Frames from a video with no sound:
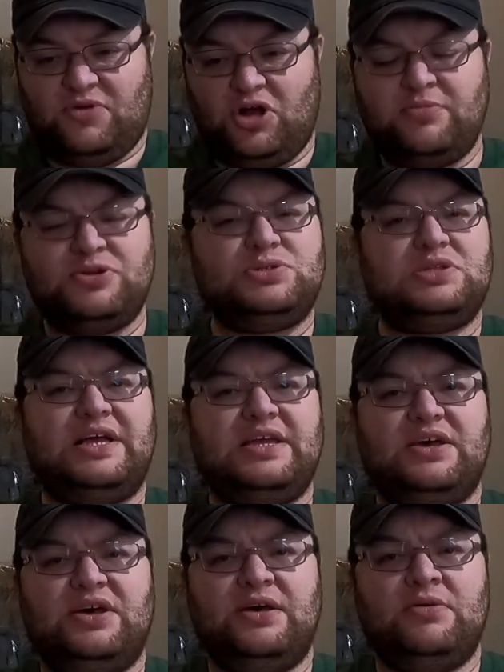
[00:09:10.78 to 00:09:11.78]
almost
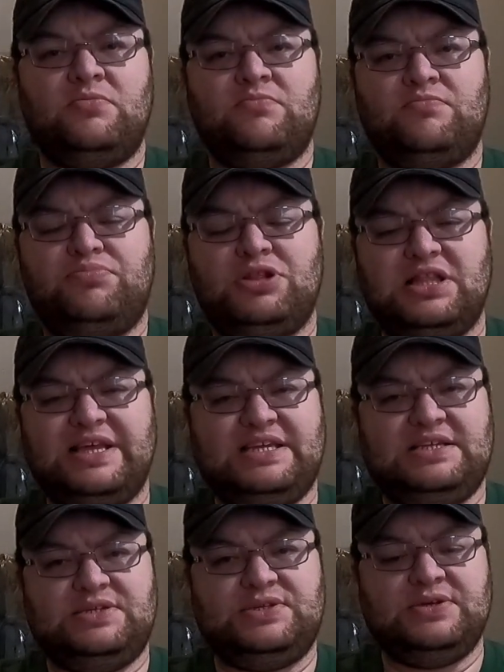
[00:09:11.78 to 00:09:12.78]
like a
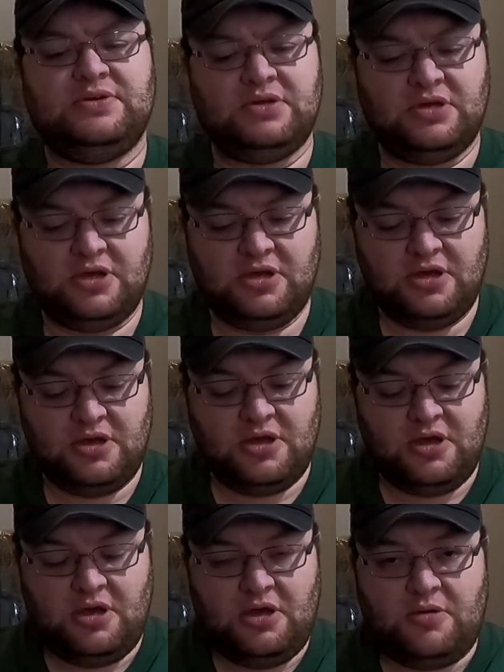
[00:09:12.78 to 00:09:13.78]
plate.
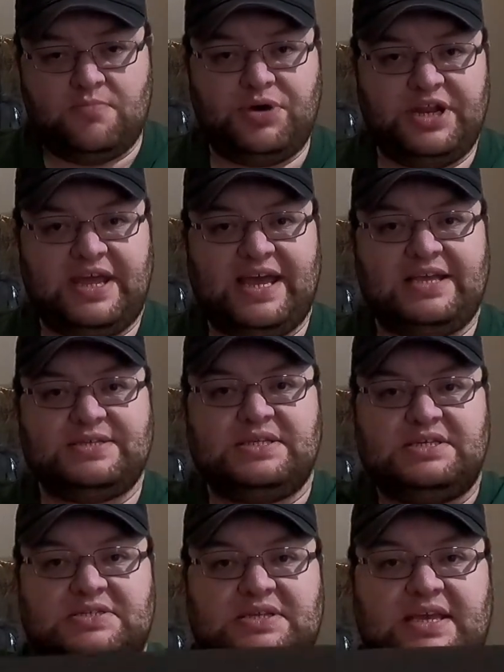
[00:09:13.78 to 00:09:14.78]
But it has
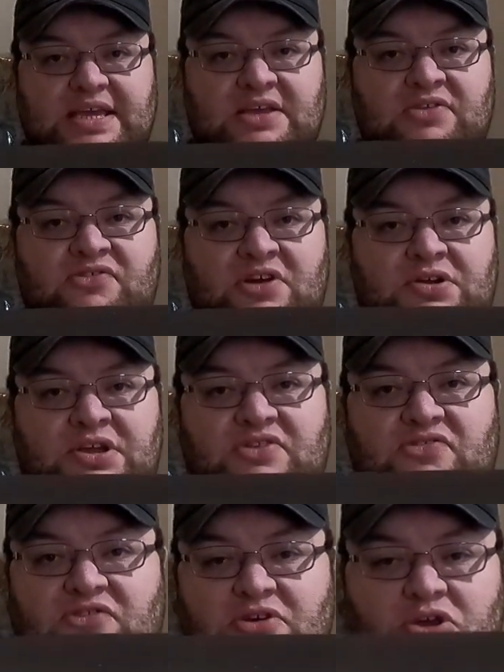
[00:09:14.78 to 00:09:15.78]
these ends on
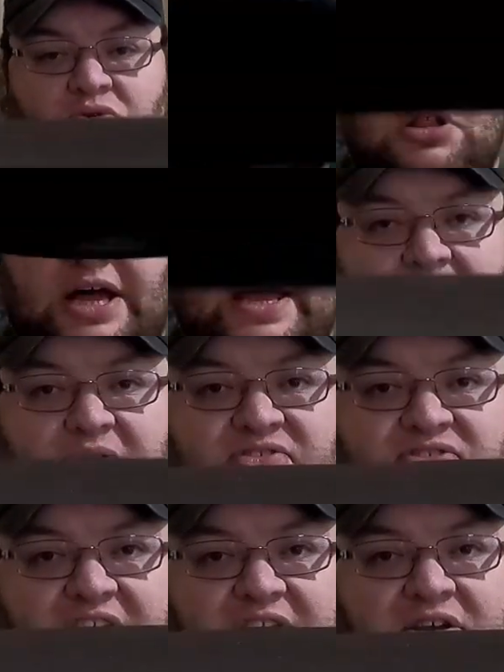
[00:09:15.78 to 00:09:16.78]
it, so you could like
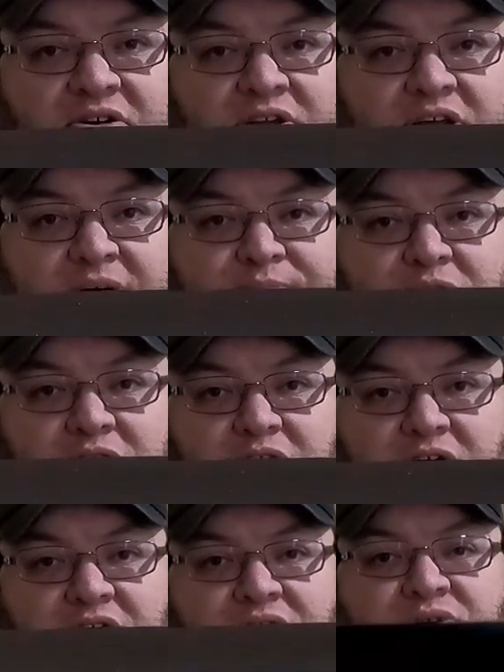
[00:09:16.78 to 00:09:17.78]
set it on a couple of
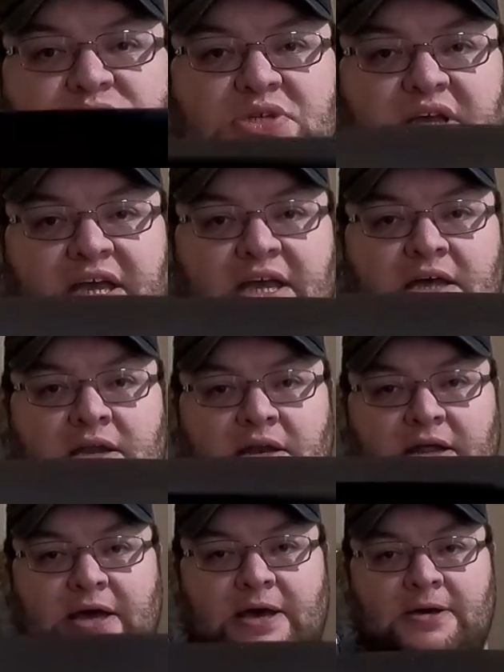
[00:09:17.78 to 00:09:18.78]
logs
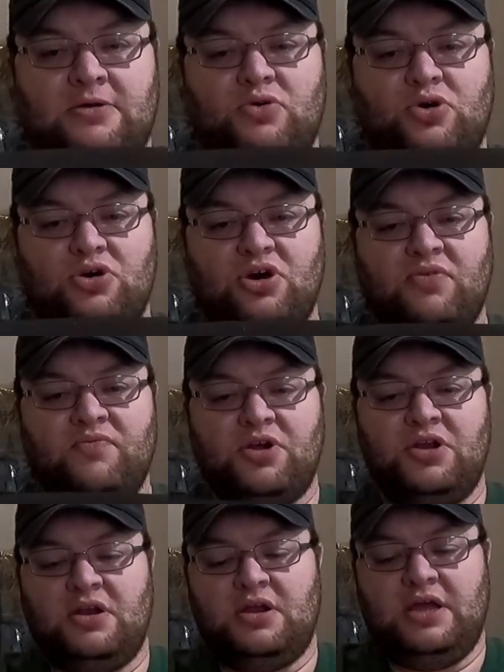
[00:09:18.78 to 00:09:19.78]
and cook over
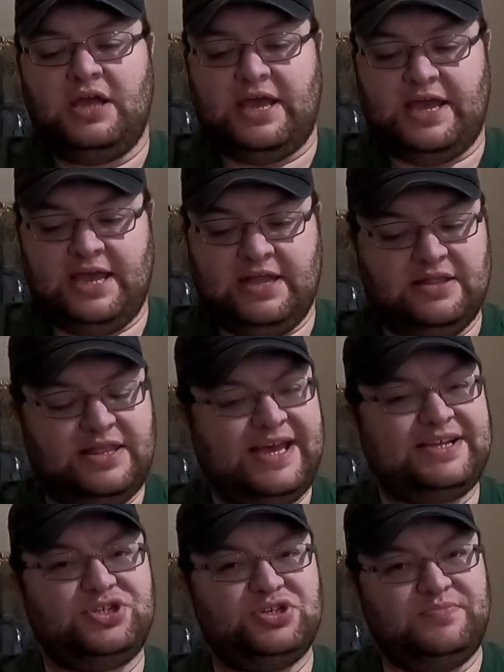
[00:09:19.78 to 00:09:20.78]
it. And
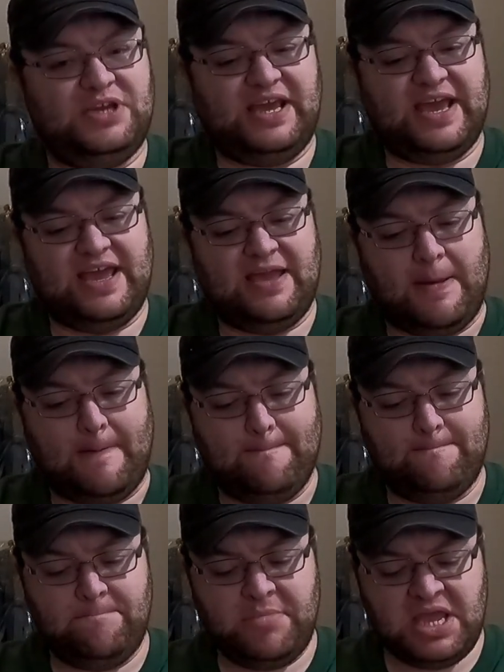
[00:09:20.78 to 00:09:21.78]
that should be a
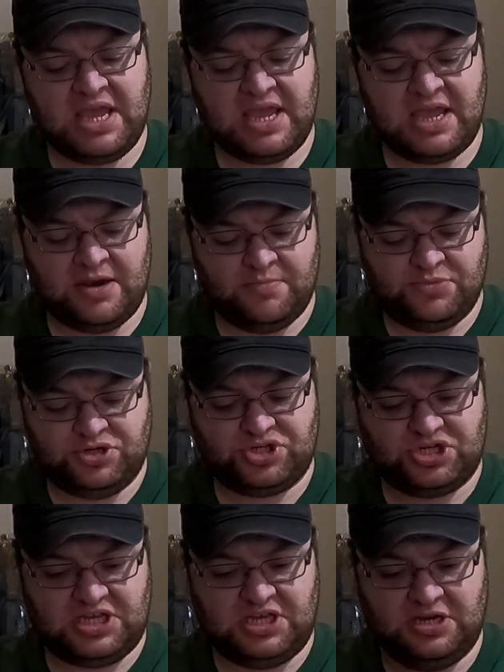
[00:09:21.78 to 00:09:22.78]
mean
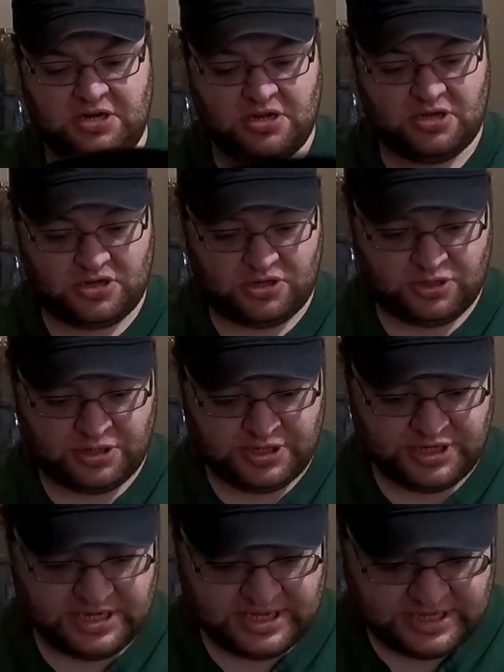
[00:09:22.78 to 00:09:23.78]
machine
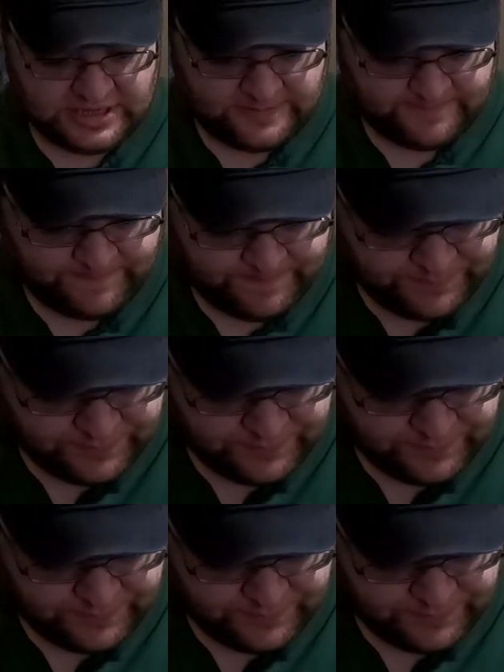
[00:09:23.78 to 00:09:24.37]
on